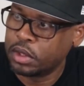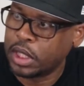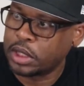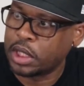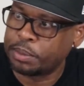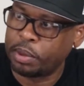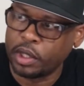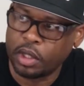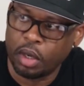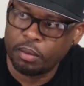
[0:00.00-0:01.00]
That's pretty
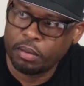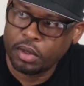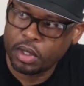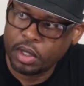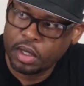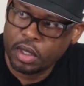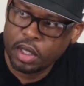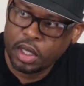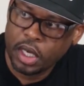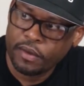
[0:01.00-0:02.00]
dope.
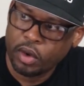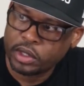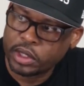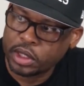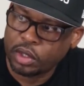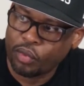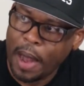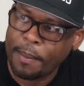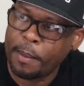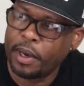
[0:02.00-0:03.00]
Even though it's just the
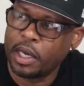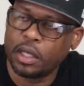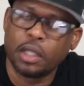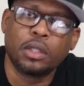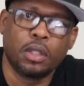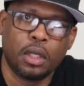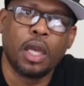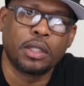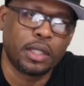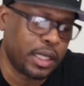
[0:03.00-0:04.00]
wrapper, but
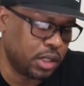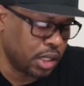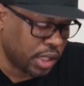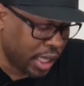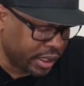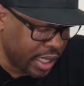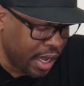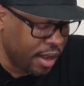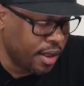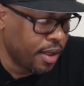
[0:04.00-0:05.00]
that's a nice touch. I like
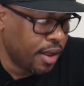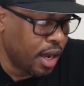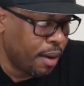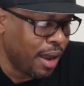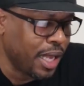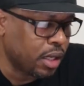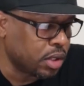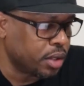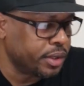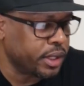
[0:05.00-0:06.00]
that. I like those
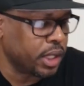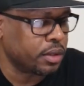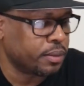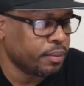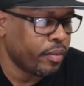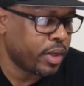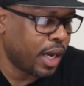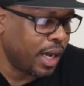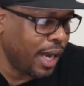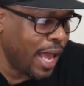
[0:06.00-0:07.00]
little details.
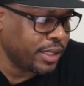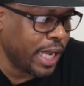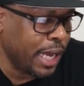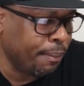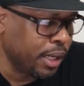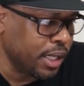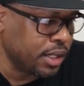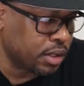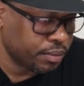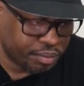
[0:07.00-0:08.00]
Class A
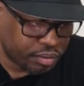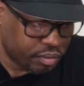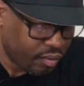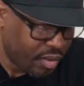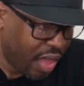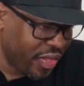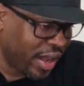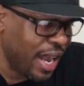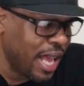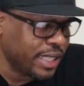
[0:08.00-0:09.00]
blends. The
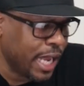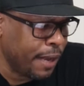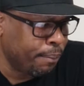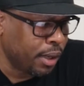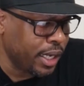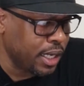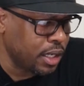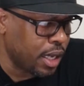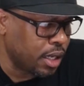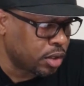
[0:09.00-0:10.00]
Class A blend
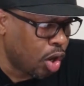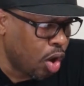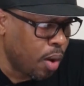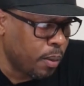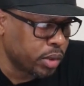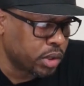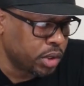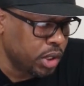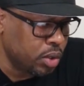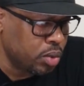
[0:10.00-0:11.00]
term was
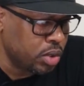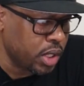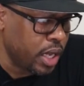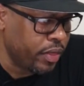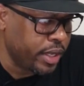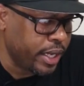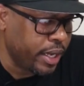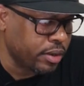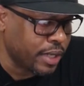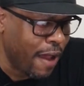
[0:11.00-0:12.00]
used in the
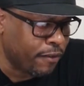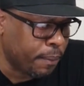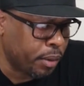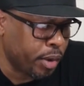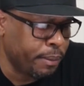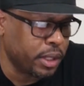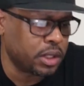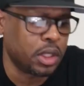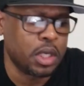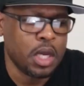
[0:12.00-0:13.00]
years after Prohibition.